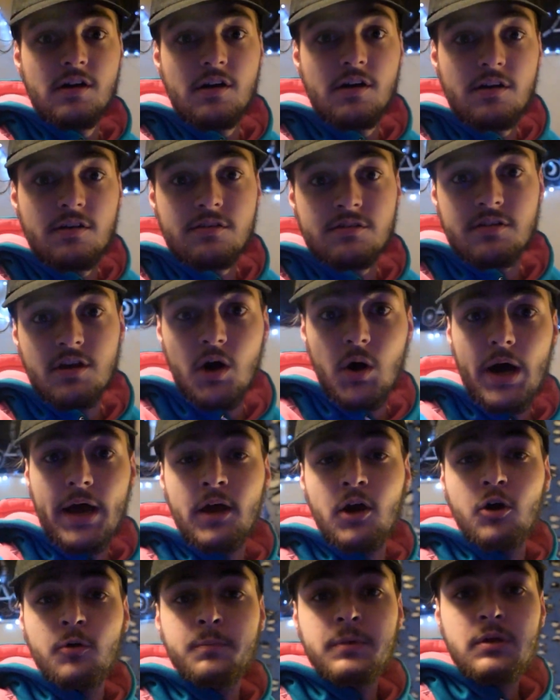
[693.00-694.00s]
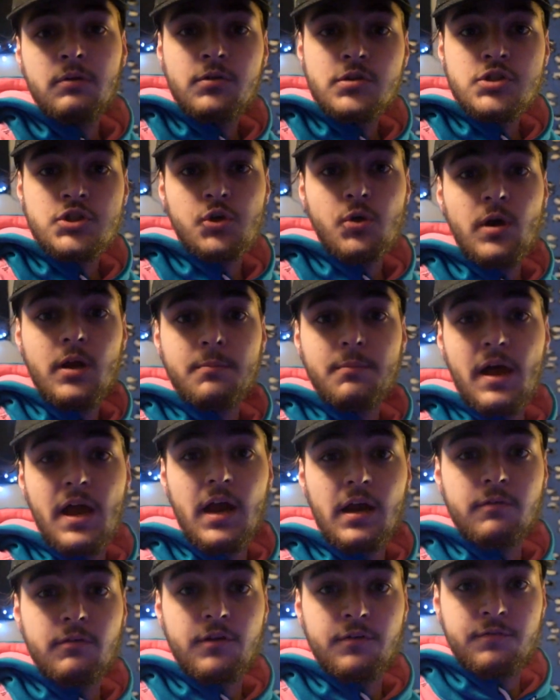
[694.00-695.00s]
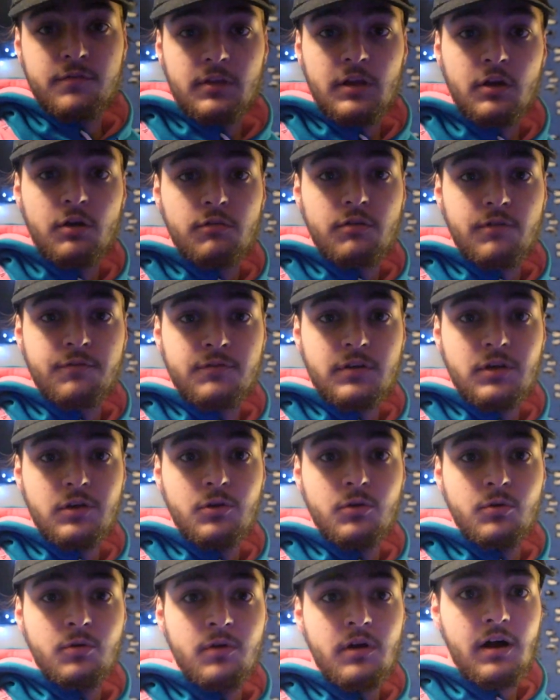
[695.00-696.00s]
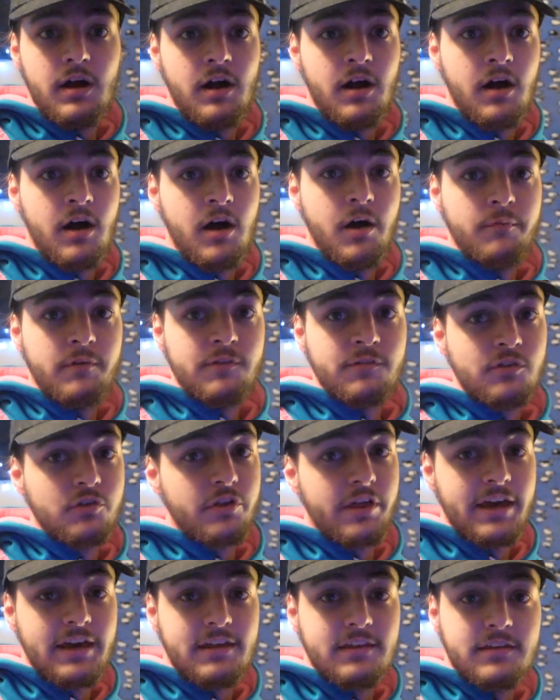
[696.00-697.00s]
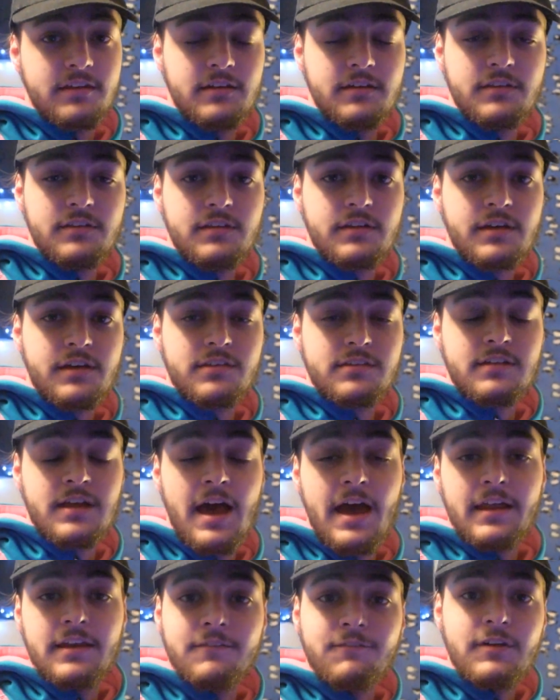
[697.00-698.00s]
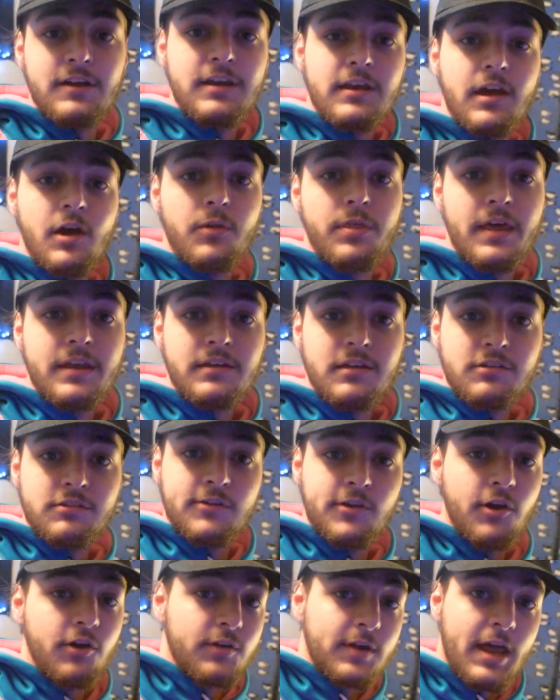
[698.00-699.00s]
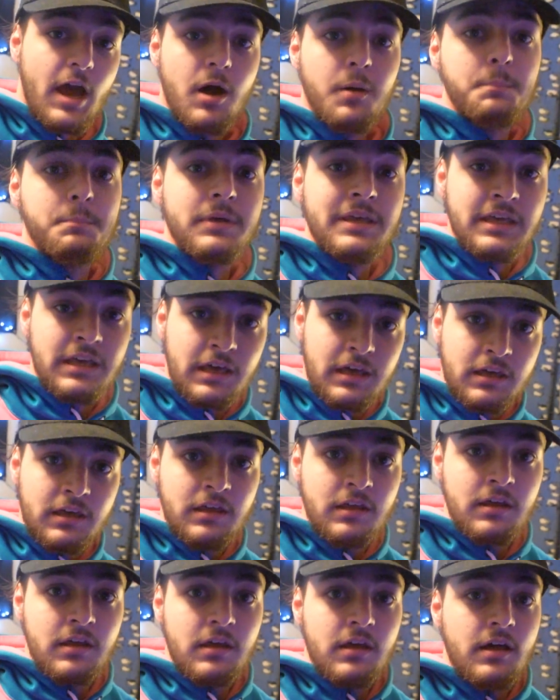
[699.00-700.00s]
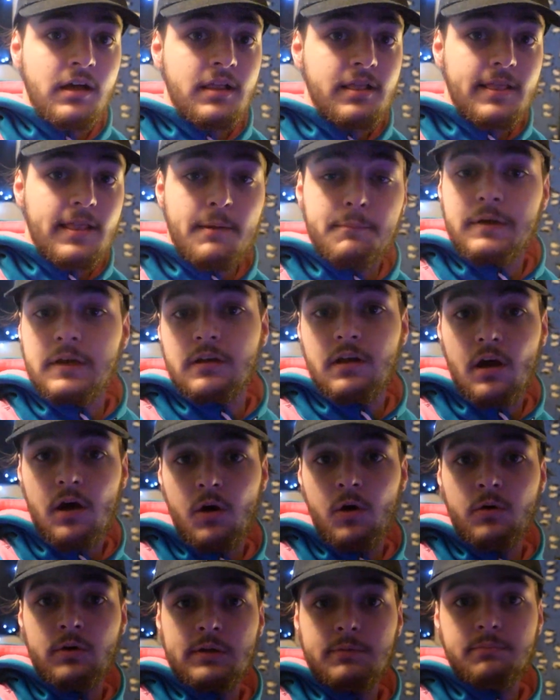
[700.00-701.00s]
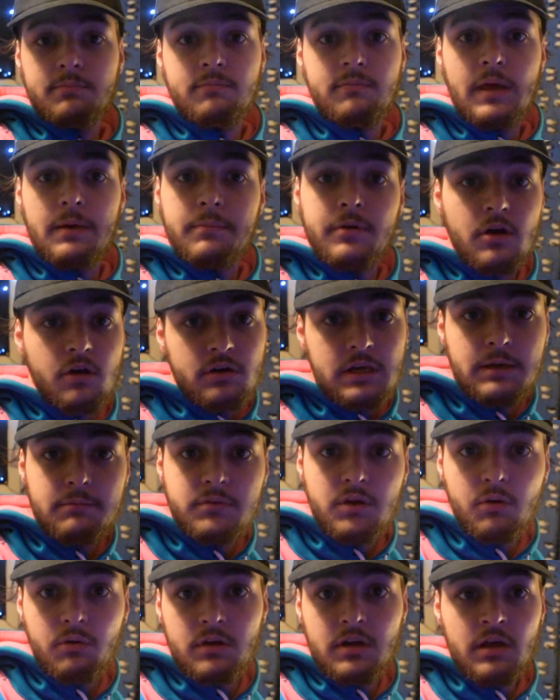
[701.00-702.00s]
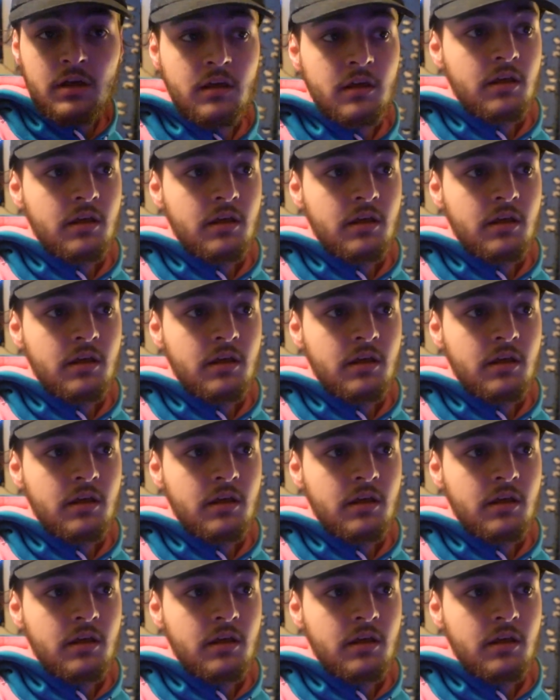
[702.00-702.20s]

So I hope you enjoyed my little review. If you like the kind of video that this turned out being, let me know and maybe I'll keep doing it.